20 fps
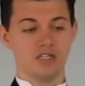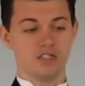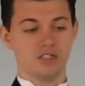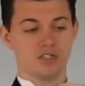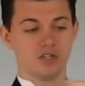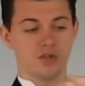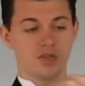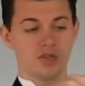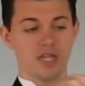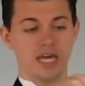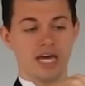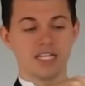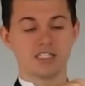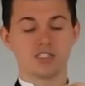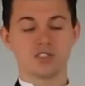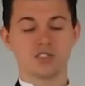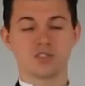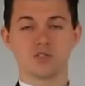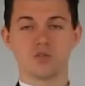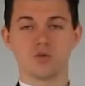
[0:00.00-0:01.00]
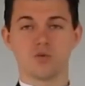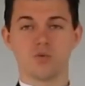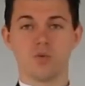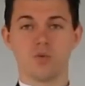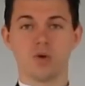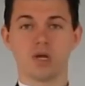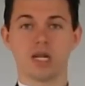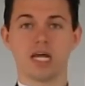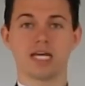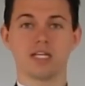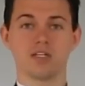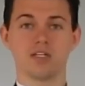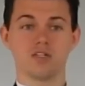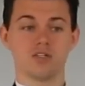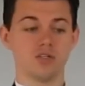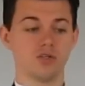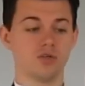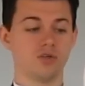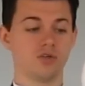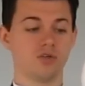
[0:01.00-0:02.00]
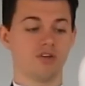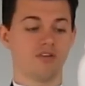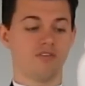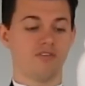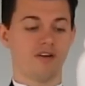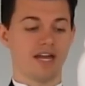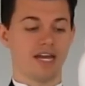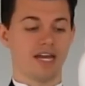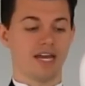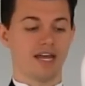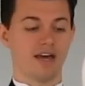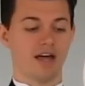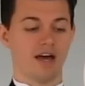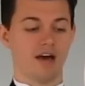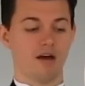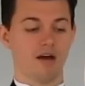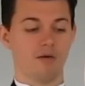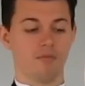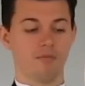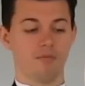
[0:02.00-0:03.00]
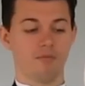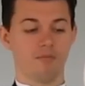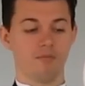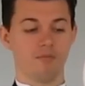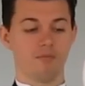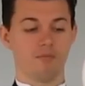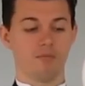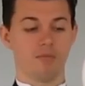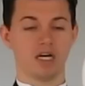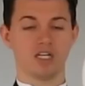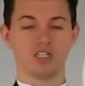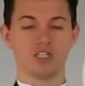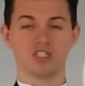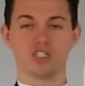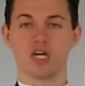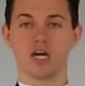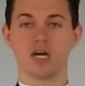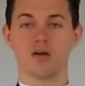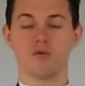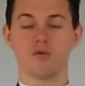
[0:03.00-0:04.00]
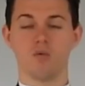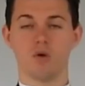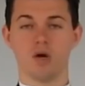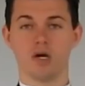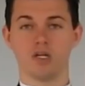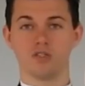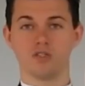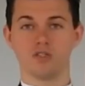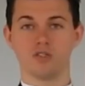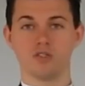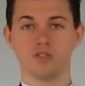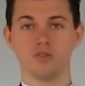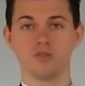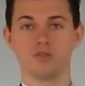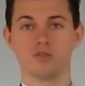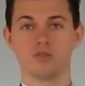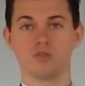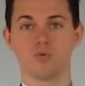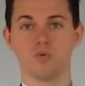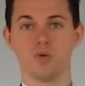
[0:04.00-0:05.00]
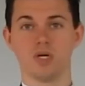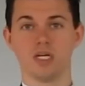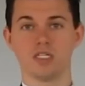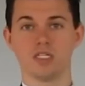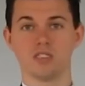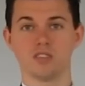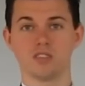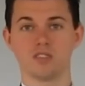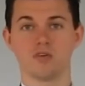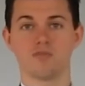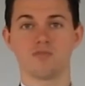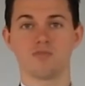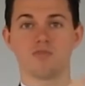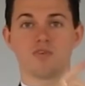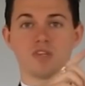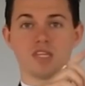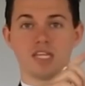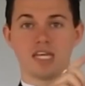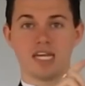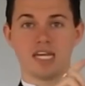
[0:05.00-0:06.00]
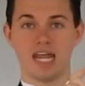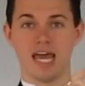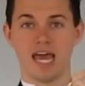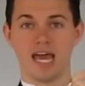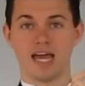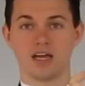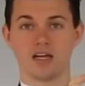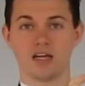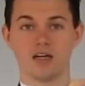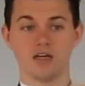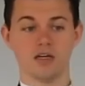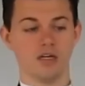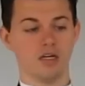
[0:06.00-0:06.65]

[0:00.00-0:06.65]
So that's what I do to find out how much I want to twist for the neck.